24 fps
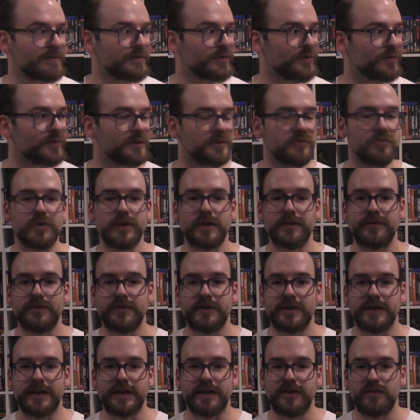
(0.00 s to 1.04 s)
not really
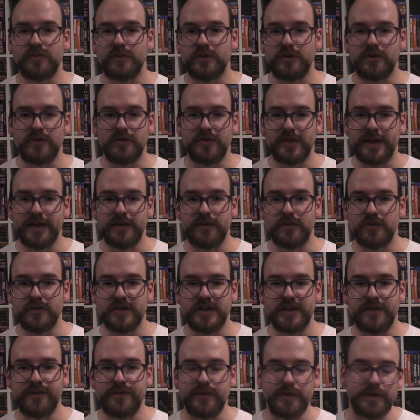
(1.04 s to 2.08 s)
relevant, I guess, when you say you've
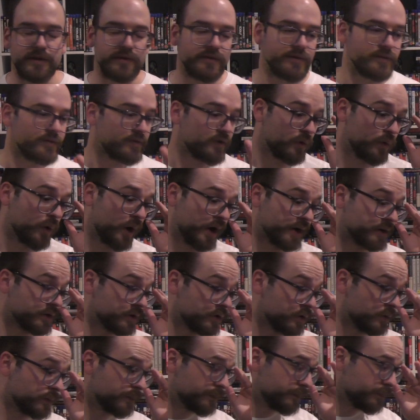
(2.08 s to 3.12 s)
got Netflix. So, I don't
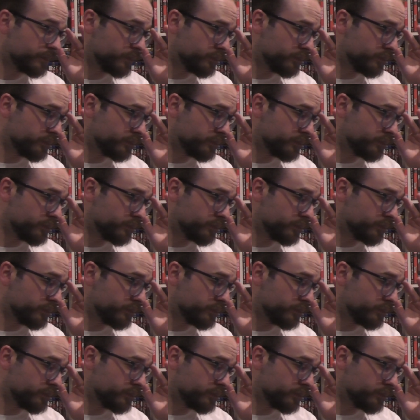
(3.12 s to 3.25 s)
know.